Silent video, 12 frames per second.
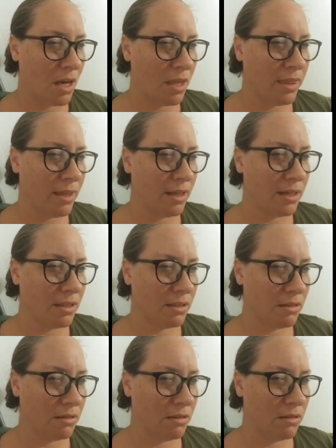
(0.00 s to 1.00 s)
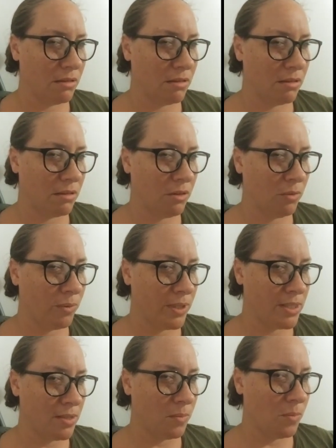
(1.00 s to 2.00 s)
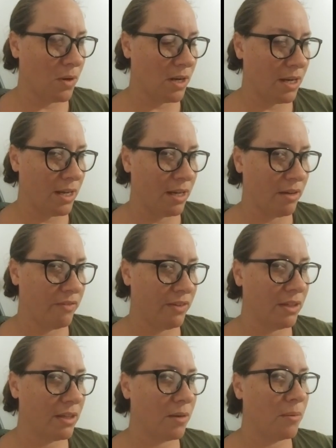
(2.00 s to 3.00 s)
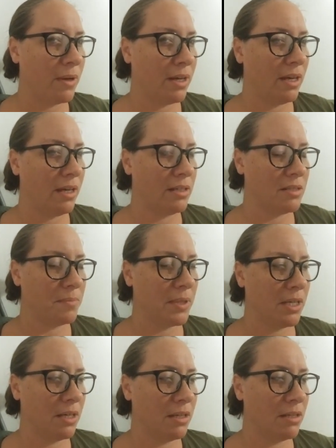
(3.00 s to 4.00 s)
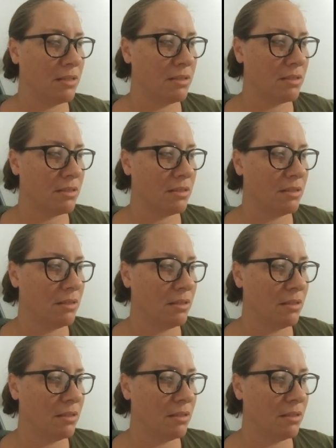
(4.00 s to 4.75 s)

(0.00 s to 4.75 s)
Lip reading: I think the reason why I feel that way is because